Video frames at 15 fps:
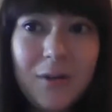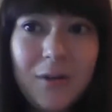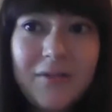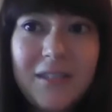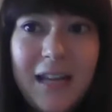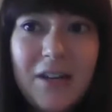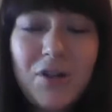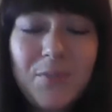sort of
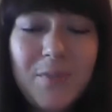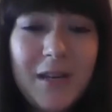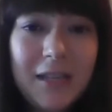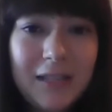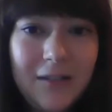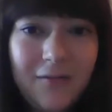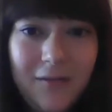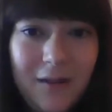
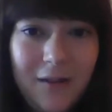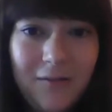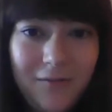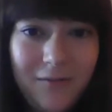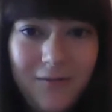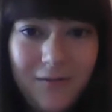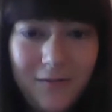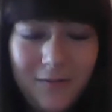centerpiece of
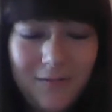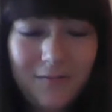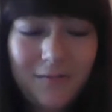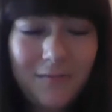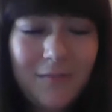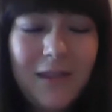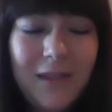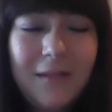
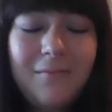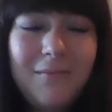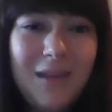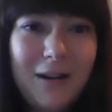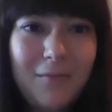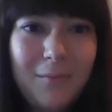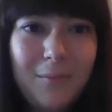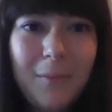
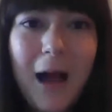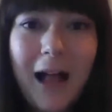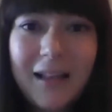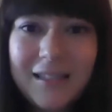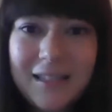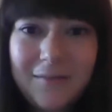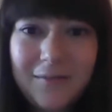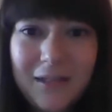their
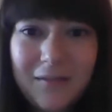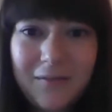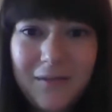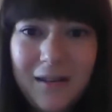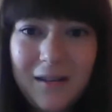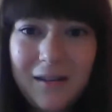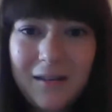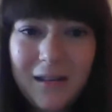policy
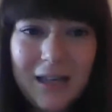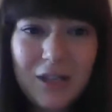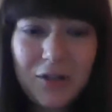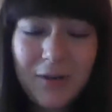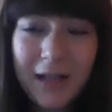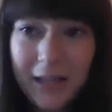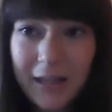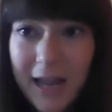vis-a-vis
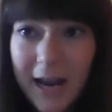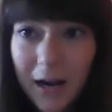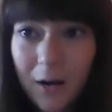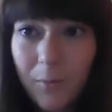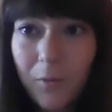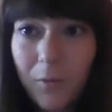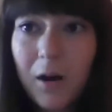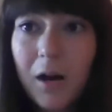Israel and the
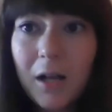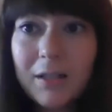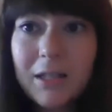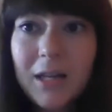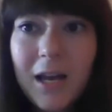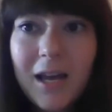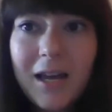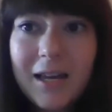Arab world
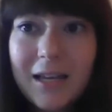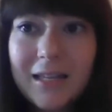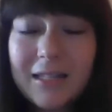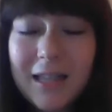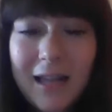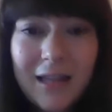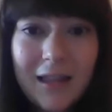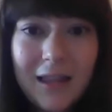is
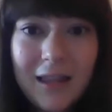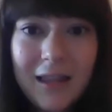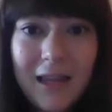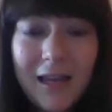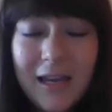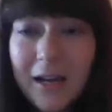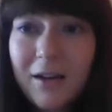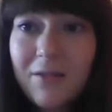that
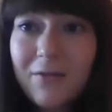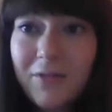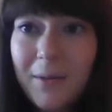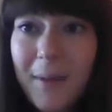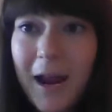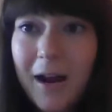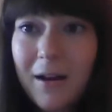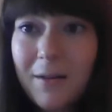they hear
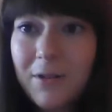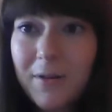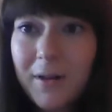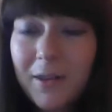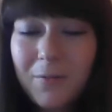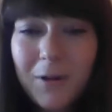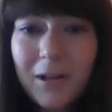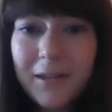from Arabs
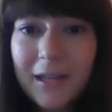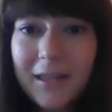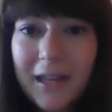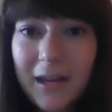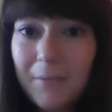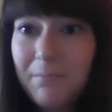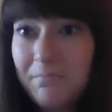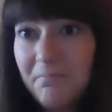around the world that
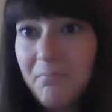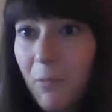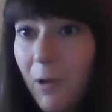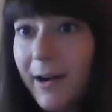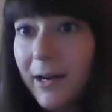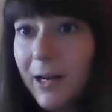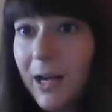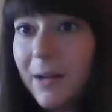they
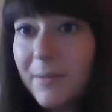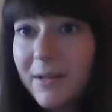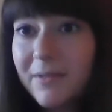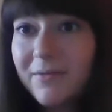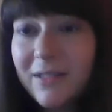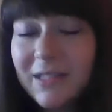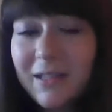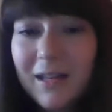want to come
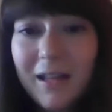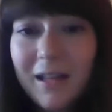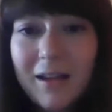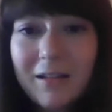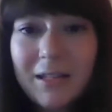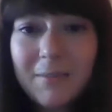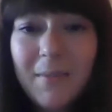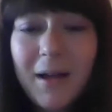and visit the
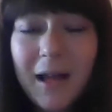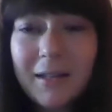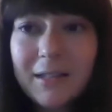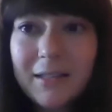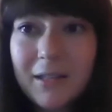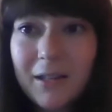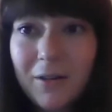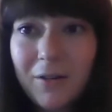Al-Aqsa Mosque.
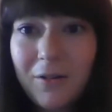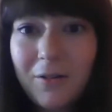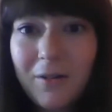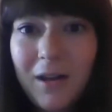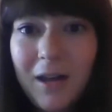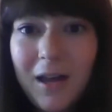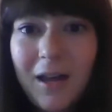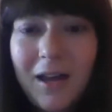
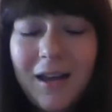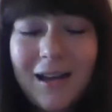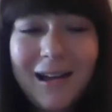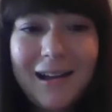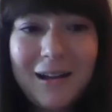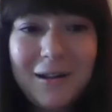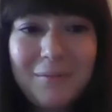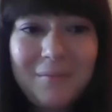So,
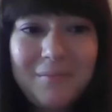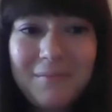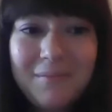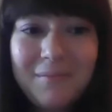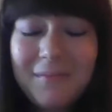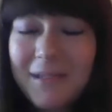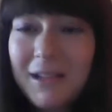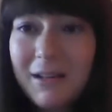I
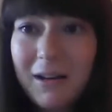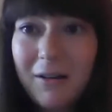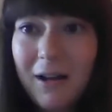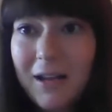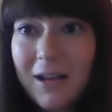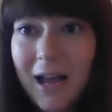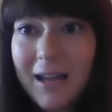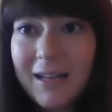
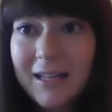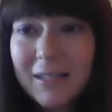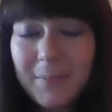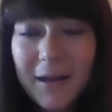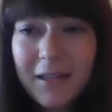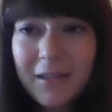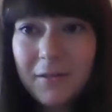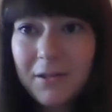
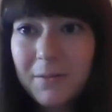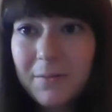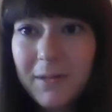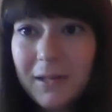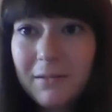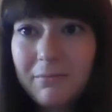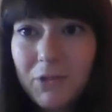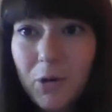expect there to
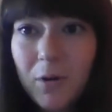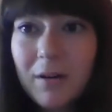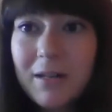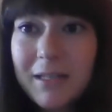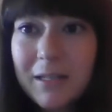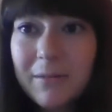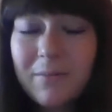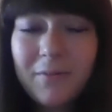be
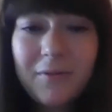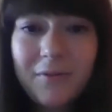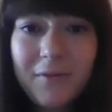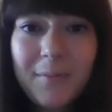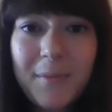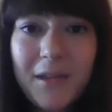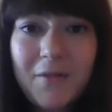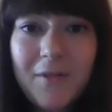tourism
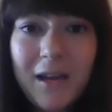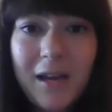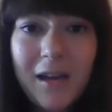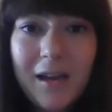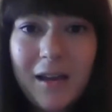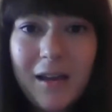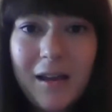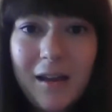from the
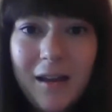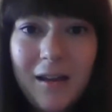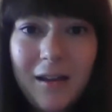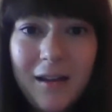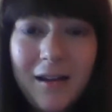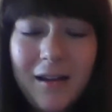UAE,